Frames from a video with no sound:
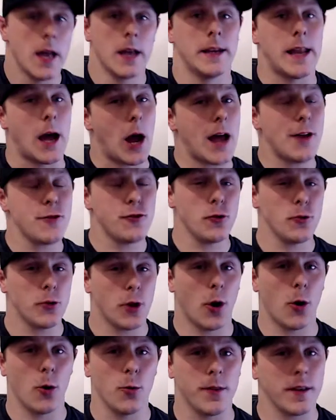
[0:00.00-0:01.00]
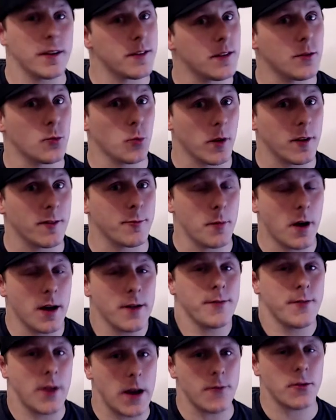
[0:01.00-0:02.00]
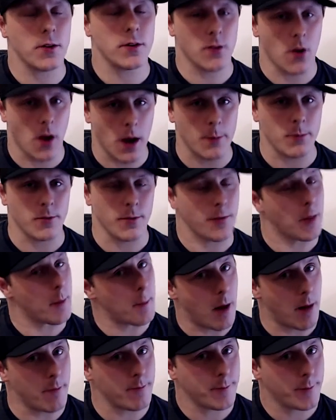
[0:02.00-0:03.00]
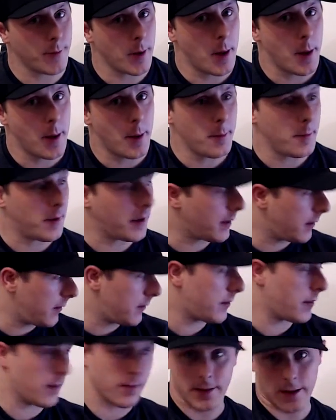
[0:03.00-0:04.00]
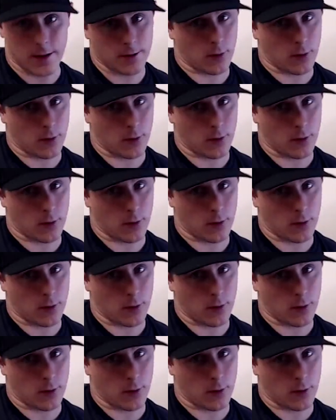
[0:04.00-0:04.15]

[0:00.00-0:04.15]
Now, as you know, this is one of my favourite times of the month, because there's